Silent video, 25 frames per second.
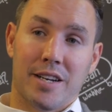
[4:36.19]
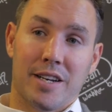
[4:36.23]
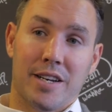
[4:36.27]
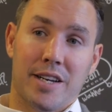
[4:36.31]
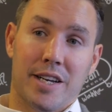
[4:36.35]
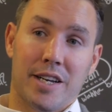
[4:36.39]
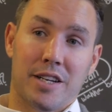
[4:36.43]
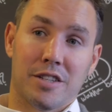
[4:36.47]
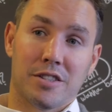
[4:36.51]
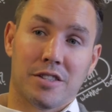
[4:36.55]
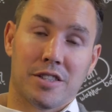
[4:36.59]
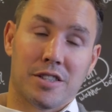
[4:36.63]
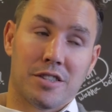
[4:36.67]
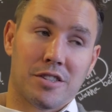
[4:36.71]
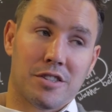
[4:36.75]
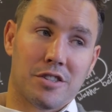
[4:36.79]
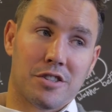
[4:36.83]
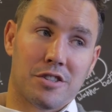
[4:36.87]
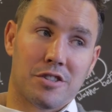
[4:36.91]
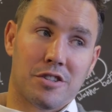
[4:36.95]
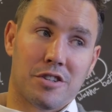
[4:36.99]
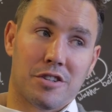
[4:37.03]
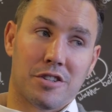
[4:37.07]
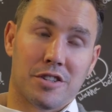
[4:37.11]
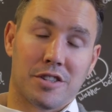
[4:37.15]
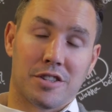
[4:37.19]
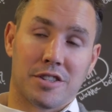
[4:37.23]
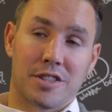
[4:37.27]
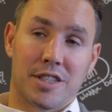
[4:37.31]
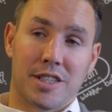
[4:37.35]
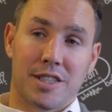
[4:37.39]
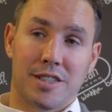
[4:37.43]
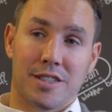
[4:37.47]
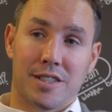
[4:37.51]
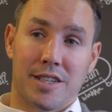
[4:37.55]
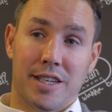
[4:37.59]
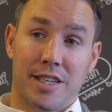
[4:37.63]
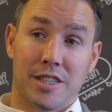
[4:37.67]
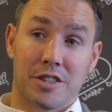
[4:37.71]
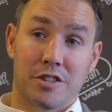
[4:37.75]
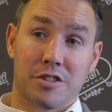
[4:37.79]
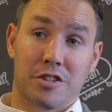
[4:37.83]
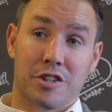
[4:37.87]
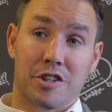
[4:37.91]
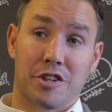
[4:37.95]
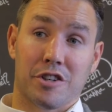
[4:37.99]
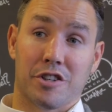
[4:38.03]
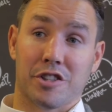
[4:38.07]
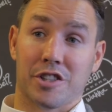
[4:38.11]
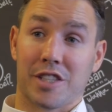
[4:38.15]
Neil since the start of the season. He's
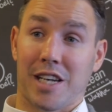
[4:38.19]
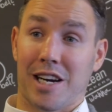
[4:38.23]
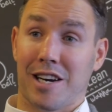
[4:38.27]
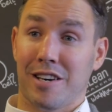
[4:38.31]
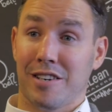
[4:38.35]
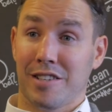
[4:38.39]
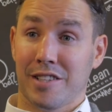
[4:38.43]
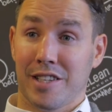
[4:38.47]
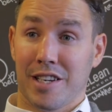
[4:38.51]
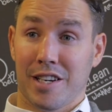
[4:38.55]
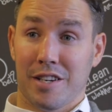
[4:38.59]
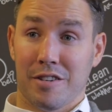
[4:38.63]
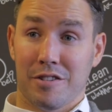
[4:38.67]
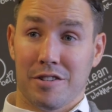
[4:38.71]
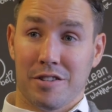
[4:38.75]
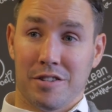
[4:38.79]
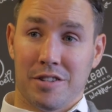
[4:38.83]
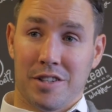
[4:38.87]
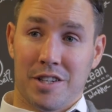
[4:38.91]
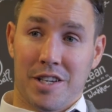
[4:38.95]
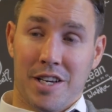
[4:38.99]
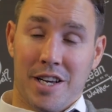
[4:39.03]
now got his Ireland hat on.